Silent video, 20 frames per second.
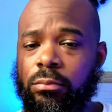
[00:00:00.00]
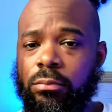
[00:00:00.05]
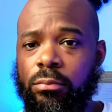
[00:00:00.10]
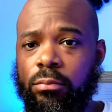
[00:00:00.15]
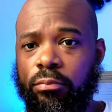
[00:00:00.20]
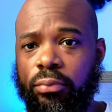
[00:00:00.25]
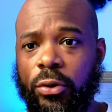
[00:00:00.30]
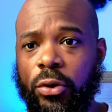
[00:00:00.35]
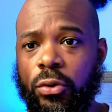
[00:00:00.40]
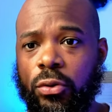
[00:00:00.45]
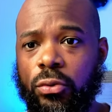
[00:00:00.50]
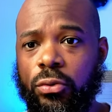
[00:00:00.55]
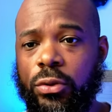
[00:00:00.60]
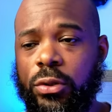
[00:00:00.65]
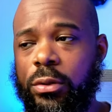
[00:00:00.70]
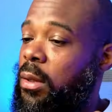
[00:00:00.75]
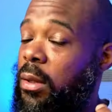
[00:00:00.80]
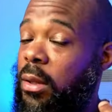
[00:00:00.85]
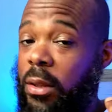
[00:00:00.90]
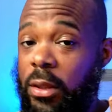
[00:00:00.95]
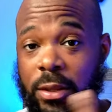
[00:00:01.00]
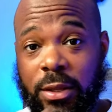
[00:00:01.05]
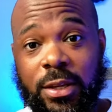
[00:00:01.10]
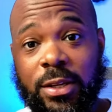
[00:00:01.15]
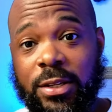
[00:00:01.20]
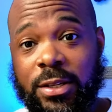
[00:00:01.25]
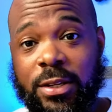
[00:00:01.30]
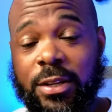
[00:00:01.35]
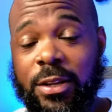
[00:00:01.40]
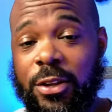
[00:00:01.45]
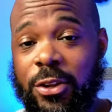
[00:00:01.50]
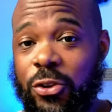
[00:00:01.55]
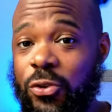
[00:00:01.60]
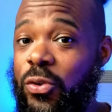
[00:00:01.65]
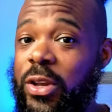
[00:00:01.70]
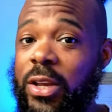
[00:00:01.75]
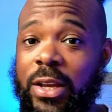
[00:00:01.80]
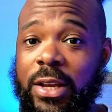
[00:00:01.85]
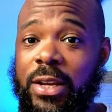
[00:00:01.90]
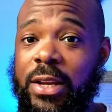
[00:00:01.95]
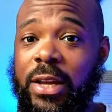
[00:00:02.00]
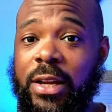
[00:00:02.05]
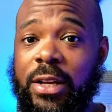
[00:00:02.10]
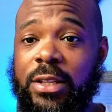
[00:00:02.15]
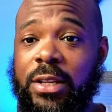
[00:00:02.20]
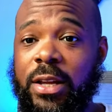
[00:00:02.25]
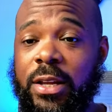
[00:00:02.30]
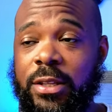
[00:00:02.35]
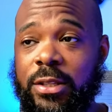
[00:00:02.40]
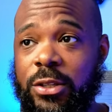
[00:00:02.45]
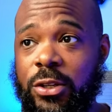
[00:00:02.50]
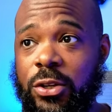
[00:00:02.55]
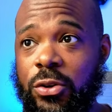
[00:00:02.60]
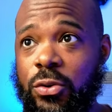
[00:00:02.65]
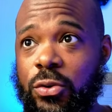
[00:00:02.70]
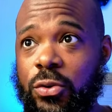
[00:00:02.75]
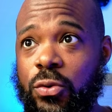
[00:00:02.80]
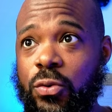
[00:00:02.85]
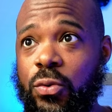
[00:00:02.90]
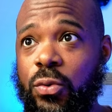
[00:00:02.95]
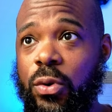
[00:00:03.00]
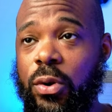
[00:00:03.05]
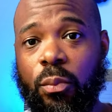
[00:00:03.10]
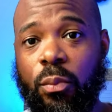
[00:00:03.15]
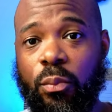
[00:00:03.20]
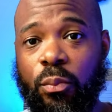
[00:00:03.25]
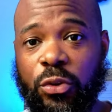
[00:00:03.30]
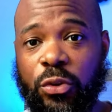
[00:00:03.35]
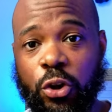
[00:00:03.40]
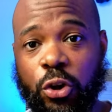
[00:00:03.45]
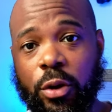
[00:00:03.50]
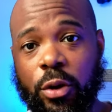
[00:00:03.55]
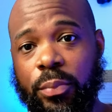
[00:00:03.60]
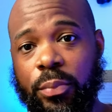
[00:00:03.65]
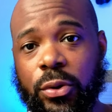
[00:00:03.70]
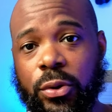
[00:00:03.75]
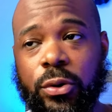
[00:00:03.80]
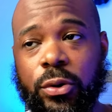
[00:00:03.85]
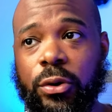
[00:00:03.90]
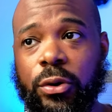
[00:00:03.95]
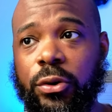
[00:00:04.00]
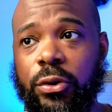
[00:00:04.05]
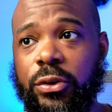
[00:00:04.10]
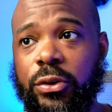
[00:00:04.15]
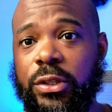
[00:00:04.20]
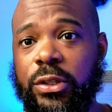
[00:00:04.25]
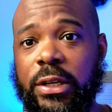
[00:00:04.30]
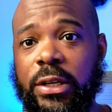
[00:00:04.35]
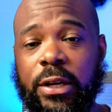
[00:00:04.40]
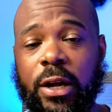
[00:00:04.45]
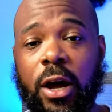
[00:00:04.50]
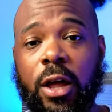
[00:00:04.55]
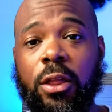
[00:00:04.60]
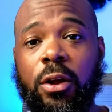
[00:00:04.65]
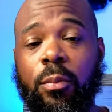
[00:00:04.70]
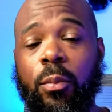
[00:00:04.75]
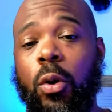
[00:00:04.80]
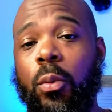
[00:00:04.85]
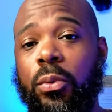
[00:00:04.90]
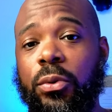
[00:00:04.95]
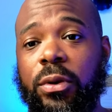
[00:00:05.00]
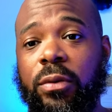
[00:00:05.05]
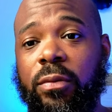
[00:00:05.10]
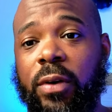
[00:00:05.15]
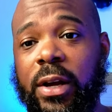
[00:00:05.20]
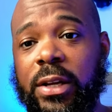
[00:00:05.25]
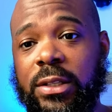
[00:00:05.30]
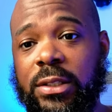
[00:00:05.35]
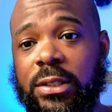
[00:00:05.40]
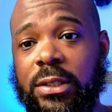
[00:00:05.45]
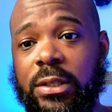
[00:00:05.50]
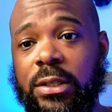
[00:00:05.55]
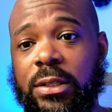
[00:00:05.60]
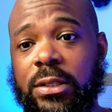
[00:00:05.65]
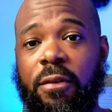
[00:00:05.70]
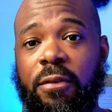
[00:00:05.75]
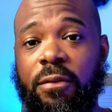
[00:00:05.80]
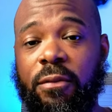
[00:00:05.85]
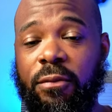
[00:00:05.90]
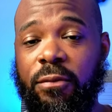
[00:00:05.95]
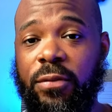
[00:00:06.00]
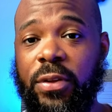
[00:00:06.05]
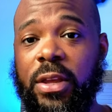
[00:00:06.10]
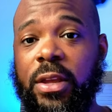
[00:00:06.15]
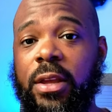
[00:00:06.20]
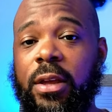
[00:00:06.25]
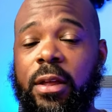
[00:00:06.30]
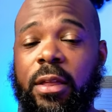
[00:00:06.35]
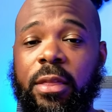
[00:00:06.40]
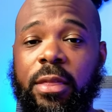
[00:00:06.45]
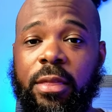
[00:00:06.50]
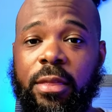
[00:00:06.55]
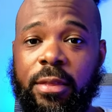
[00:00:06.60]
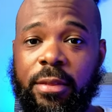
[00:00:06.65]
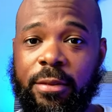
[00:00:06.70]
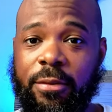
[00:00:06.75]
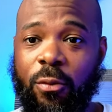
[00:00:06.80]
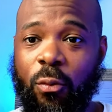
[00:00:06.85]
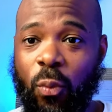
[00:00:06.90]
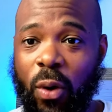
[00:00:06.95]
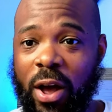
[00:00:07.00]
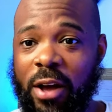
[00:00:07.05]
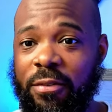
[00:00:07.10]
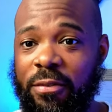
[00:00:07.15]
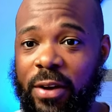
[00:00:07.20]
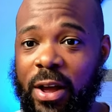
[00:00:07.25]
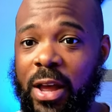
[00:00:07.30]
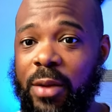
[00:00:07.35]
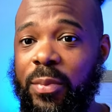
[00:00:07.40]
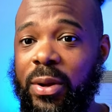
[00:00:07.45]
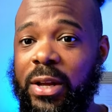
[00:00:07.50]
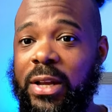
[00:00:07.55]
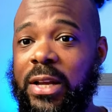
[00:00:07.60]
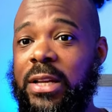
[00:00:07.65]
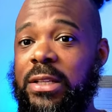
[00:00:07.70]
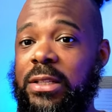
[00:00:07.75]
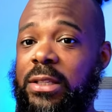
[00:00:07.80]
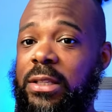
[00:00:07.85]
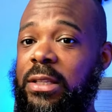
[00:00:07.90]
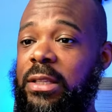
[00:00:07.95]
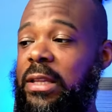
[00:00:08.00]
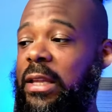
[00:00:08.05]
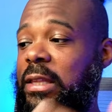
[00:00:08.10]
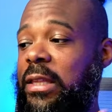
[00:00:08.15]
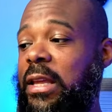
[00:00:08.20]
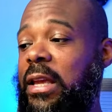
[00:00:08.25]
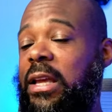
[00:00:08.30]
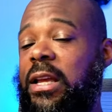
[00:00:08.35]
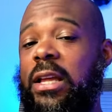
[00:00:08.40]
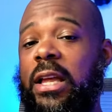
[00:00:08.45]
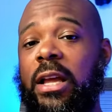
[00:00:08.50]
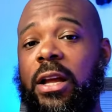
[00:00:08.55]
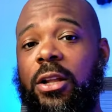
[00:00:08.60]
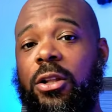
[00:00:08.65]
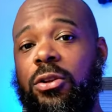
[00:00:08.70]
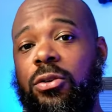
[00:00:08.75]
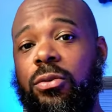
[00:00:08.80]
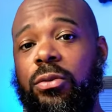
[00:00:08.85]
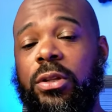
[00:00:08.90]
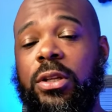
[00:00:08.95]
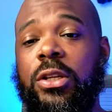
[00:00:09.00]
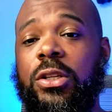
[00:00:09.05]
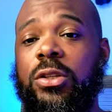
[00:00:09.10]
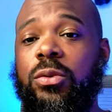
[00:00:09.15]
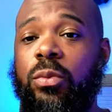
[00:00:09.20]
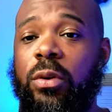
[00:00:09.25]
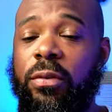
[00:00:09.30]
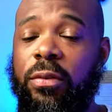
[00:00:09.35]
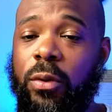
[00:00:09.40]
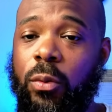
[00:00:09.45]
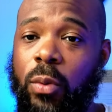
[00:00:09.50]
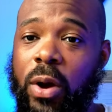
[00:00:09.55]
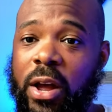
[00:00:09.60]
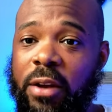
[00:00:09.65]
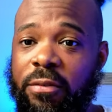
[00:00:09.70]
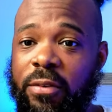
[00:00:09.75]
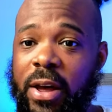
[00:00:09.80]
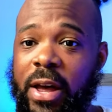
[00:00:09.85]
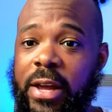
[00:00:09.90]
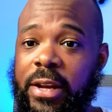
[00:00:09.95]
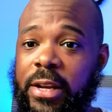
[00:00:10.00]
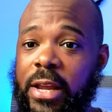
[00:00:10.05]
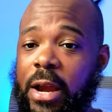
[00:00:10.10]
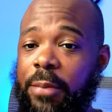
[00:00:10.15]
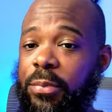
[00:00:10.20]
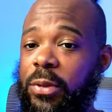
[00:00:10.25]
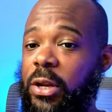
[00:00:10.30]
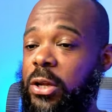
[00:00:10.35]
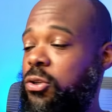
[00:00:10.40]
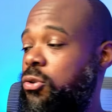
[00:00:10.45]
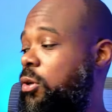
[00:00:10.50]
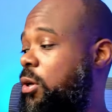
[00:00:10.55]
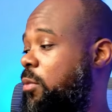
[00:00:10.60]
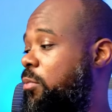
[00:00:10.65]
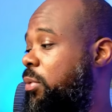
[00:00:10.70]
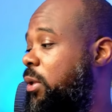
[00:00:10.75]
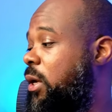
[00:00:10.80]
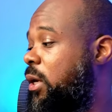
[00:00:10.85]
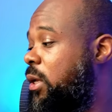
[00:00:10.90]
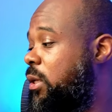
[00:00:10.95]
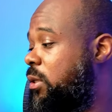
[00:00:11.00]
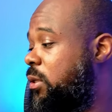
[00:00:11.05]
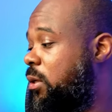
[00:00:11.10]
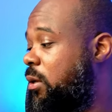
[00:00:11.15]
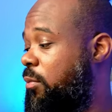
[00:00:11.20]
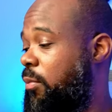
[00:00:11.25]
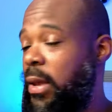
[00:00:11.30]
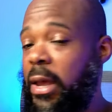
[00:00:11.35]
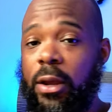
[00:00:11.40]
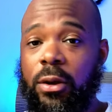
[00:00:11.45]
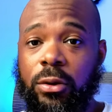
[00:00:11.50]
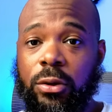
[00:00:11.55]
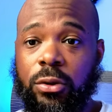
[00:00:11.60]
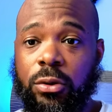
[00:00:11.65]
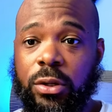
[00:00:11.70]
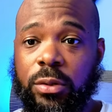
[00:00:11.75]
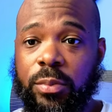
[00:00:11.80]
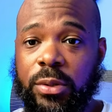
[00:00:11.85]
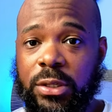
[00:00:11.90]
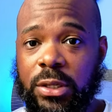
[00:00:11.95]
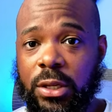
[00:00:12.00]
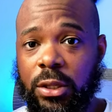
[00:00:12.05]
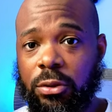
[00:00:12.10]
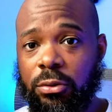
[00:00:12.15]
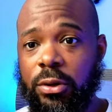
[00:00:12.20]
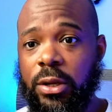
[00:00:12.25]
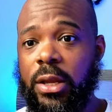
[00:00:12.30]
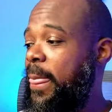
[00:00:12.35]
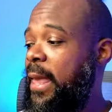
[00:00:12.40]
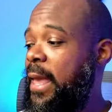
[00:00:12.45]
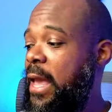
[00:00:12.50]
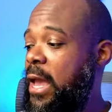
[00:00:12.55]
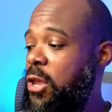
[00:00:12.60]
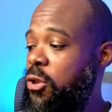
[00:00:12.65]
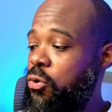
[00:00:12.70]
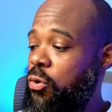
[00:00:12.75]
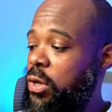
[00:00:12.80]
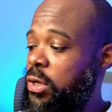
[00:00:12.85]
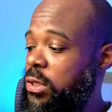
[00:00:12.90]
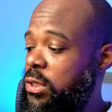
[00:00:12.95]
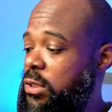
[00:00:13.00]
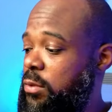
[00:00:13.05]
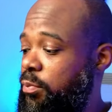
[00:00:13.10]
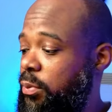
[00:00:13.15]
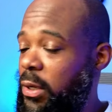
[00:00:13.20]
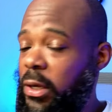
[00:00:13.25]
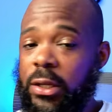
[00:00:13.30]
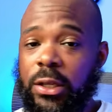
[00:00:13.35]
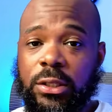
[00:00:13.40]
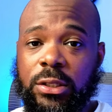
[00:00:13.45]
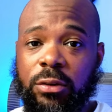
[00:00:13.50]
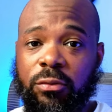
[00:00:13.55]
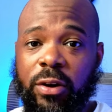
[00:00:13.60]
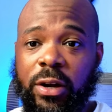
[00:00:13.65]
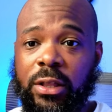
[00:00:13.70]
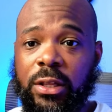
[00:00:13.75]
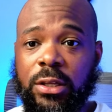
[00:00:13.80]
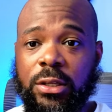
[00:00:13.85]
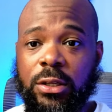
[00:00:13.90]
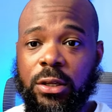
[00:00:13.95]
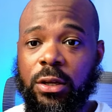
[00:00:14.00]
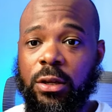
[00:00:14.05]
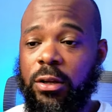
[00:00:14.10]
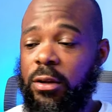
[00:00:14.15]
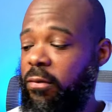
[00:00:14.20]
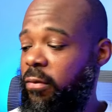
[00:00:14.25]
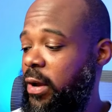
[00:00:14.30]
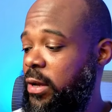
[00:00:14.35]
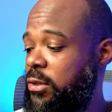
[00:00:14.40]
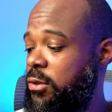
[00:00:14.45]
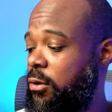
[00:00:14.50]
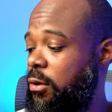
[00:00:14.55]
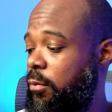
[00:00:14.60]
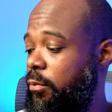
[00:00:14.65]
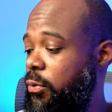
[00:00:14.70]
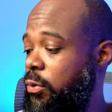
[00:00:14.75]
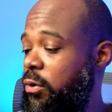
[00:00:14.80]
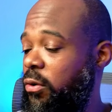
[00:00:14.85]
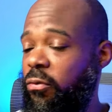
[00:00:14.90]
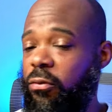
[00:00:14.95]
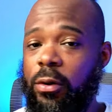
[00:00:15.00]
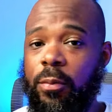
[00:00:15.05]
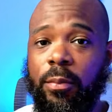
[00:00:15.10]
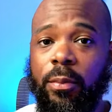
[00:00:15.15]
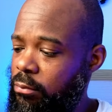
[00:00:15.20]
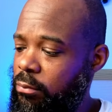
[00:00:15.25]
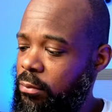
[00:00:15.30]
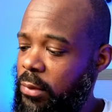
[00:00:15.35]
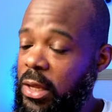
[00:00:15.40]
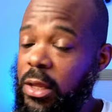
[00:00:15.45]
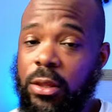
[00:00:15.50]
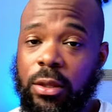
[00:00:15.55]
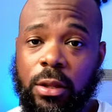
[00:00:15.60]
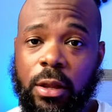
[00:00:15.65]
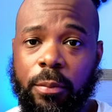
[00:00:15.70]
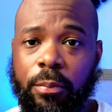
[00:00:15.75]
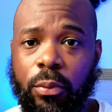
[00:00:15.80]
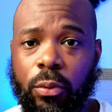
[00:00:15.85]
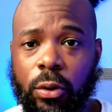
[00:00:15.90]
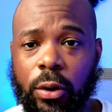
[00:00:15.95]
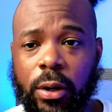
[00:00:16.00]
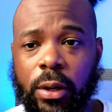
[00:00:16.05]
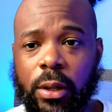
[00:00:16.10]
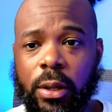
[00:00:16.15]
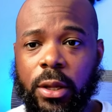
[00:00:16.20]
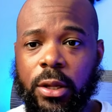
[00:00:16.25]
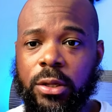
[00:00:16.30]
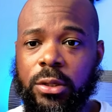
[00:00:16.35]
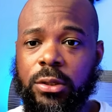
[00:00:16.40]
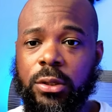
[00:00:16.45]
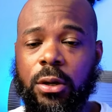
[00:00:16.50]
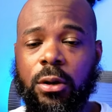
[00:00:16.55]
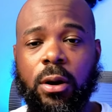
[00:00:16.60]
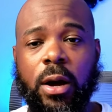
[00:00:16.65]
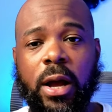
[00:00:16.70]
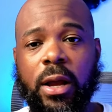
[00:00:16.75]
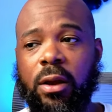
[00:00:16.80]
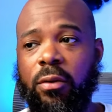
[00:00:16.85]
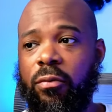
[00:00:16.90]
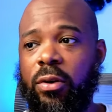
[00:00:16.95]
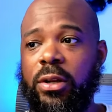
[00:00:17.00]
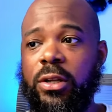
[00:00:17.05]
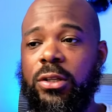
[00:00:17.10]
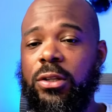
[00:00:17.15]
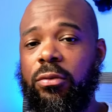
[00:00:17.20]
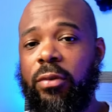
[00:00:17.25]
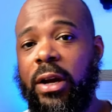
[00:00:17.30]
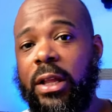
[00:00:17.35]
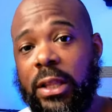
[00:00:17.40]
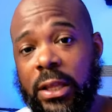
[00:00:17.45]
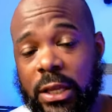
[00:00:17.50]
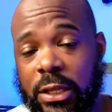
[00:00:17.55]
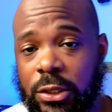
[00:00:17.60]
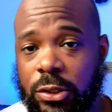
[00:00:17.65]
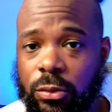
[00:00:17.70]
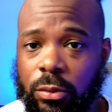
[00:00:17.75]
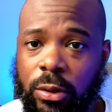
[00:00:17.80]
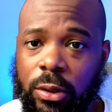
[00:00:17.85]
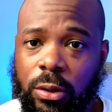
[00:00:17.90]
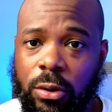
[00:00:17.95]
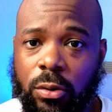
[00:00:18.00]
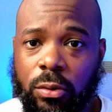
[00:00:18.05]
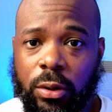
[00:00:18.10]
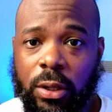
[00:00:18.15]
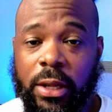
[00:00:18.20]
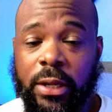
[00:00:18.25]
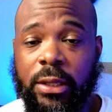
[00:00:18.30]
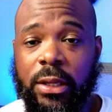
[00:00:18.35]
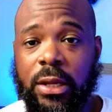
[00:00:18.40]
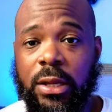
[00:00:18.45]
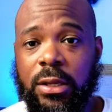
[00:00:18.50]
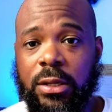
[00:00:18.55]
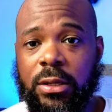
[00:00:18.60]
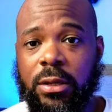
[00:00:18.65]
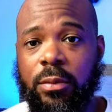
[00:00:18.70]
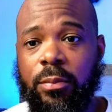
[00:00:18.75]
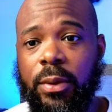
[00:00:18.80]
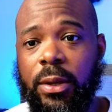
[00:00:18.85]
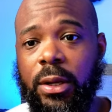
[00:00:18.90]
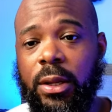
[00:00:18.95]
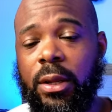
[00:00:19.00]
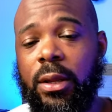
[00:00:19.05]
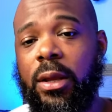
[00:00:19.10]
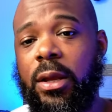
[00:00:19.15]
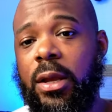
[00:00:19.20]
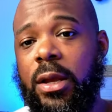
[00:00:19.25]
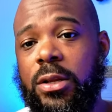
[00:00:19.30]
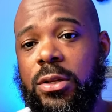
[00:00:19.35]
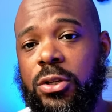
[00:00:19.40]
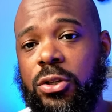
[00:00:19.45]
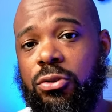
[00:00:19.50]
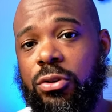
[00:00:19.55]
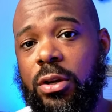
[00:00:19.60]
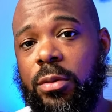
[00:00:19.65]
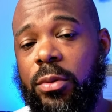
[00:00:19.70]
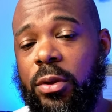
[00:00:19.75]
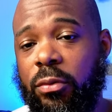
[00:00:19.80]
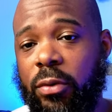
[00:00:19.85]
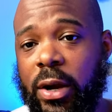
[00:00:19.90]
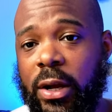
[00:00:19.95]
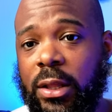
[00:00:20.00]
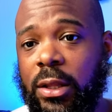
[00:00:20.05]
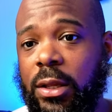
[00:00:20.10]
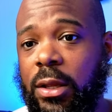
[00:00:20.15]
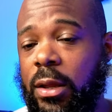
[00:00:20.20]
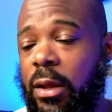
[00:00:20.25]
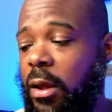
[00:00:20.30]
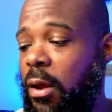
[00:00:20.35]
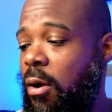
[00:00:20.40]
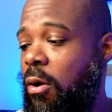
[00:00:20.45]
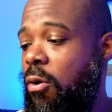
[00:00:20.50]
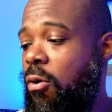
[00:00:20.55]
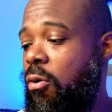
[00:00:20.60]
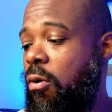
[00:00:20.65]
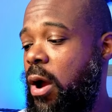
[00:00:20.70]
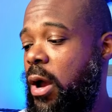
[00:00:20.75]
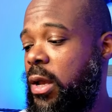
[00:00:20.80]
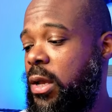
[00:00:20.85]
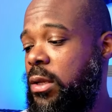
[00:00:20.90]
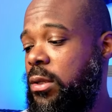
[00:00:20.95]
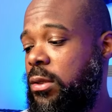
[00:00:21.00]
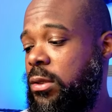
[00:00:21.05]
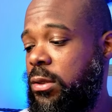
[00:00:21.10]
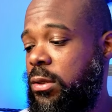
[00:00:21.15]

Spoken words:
Pros, this you can connect to your computers and other mobile devices via Wi-Fi because they include this with a Wi-Fi adapter that you can plug into the back on a USB-C 3, and you can just plug it directly to your device or computer from Ethernet port. So I can run this directly into an encoder like the ATEM Mini and stream directly, or I can